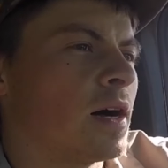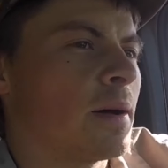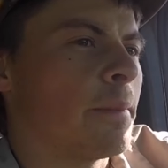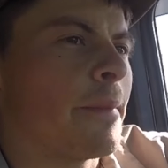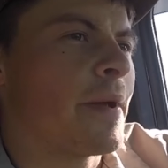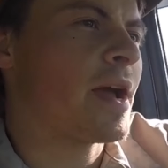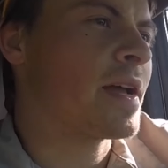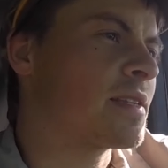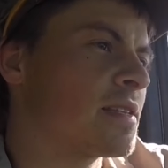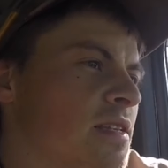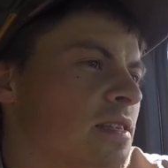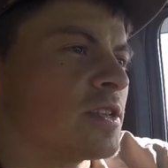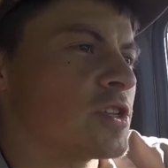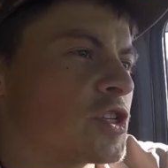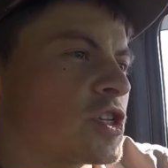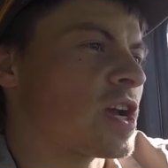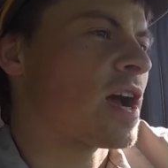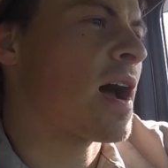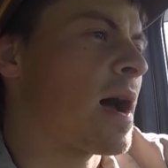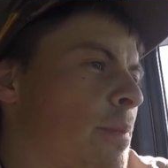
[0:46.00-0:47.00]
Matt's in the
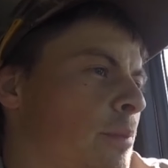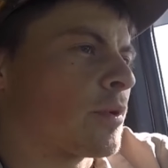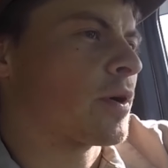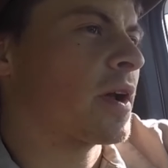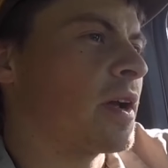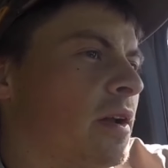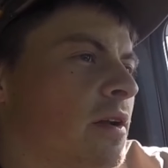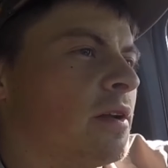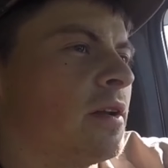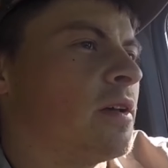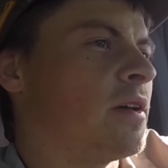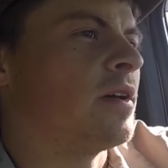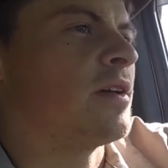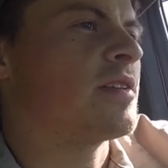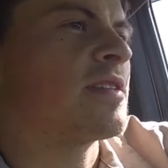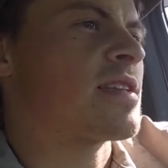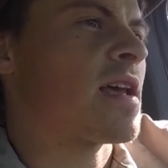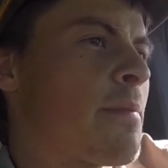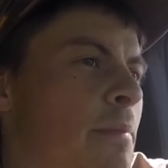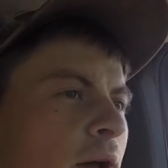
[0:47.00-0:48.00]
shop. We're getting a
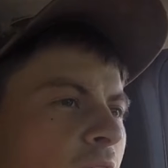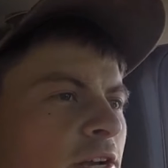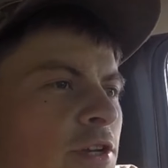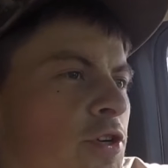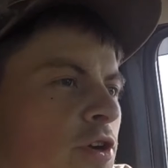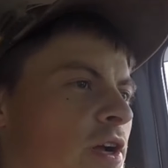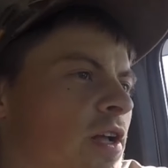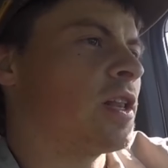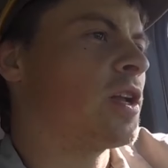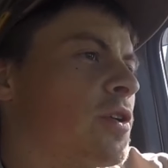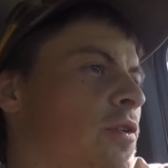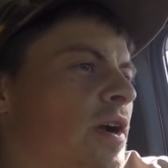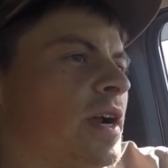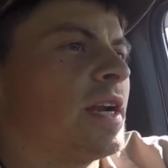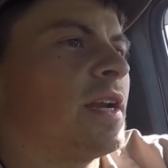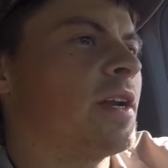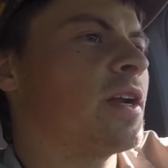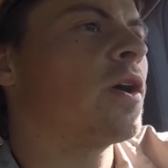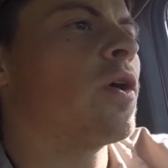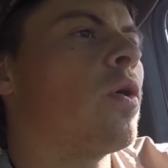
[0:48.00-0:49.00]
semi-trailer
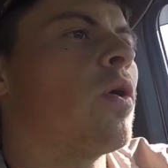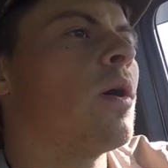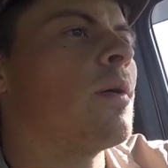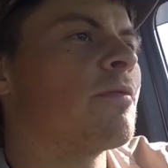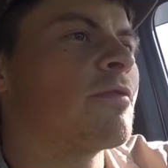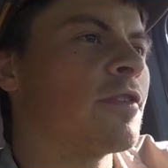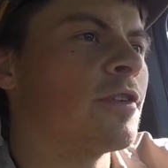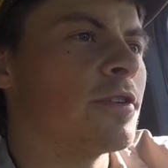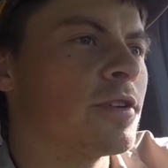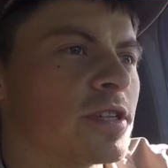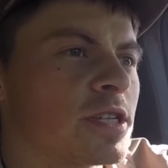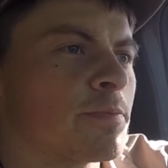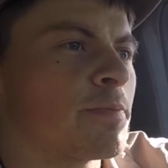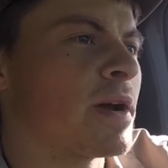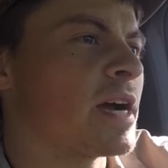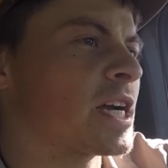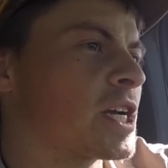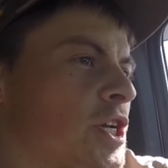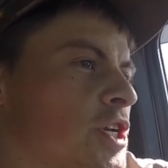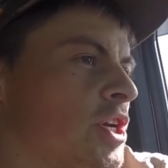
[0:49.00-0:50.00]
ready to go up for
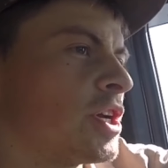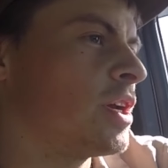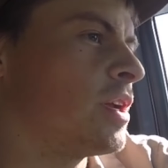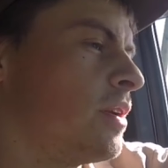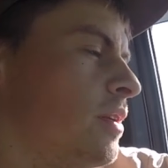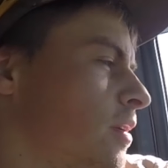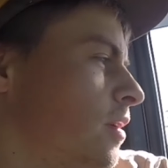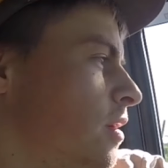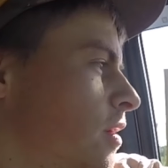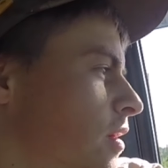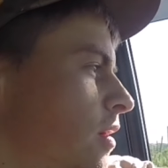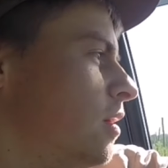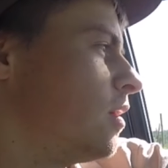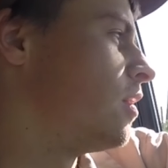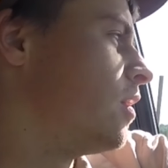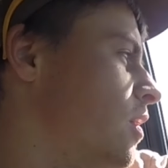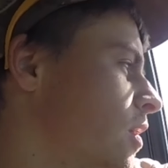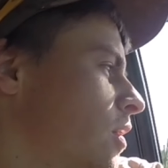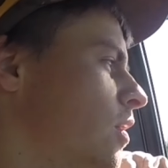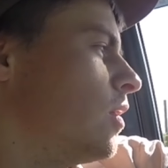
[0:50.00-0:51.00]
inspection.
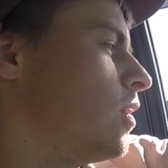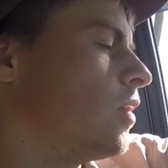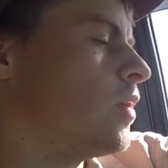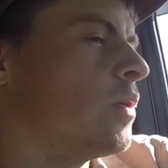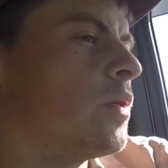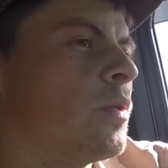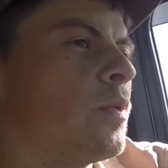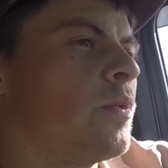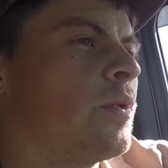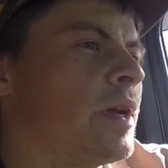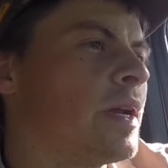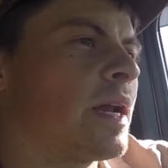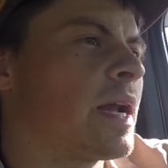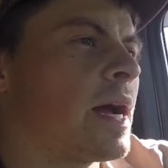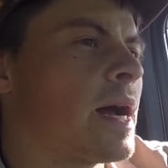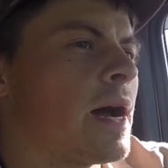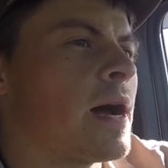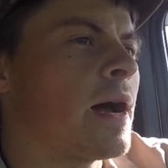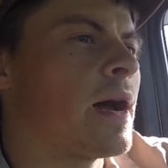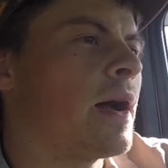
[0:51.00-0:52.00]
We
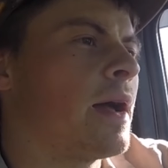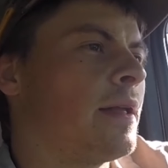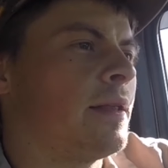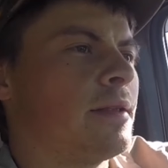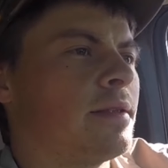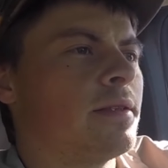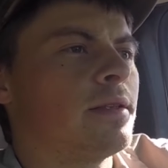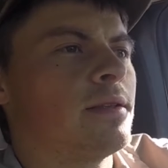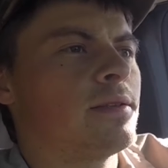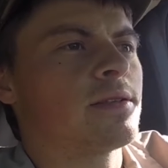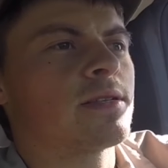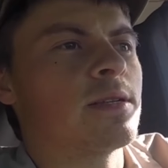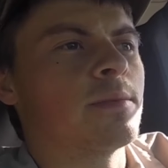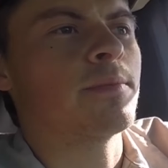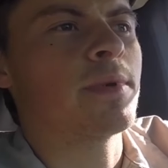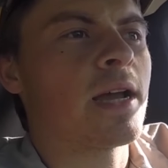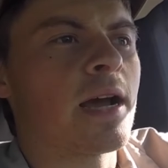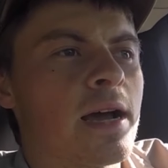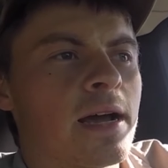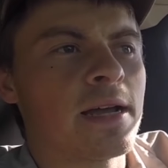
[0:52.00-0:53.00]
got
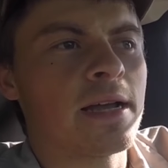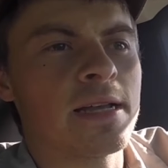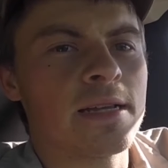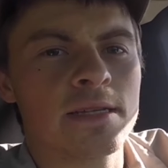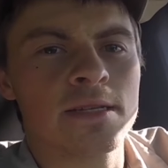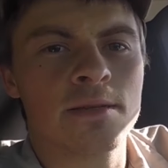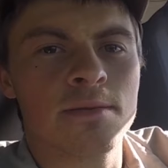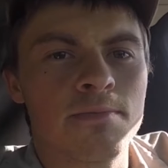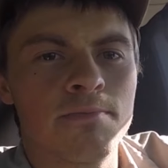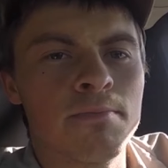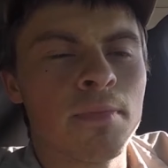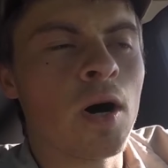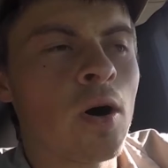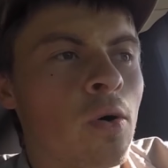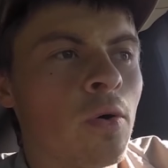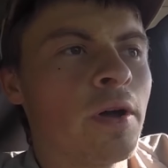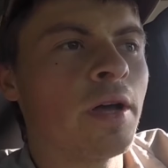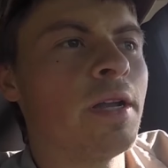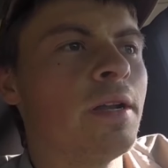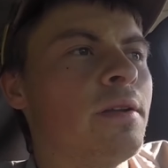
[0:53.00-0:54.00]
some guys
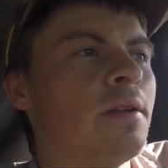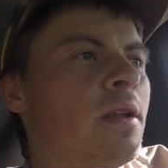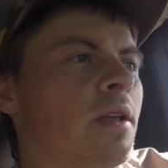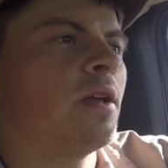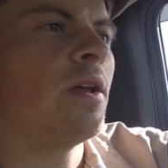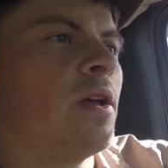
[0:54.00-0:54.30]
mowing,